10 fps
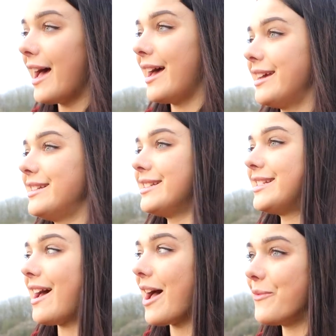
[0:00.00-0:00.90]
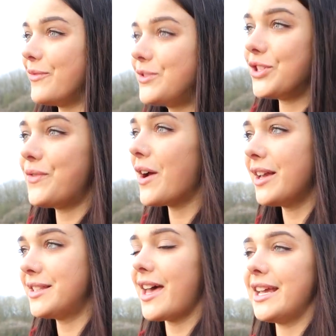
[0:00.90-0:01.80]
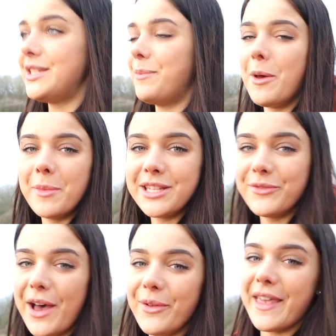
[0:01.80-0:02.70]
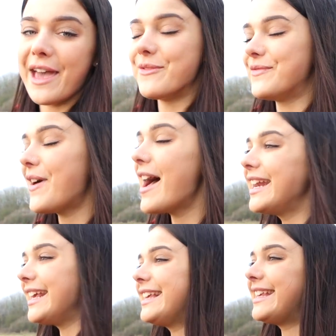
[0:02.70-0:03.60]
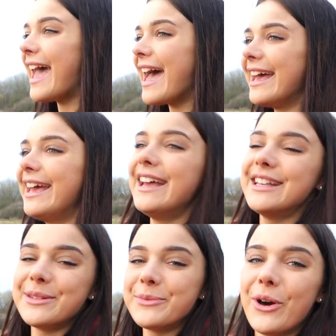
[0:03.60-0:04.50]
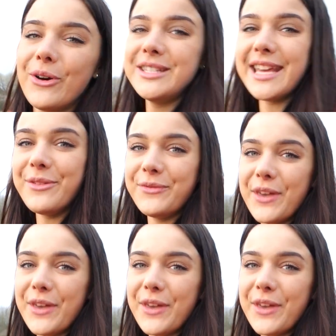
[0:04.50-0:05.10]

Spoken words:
And I'm just very excited to put myself out there and finally get some content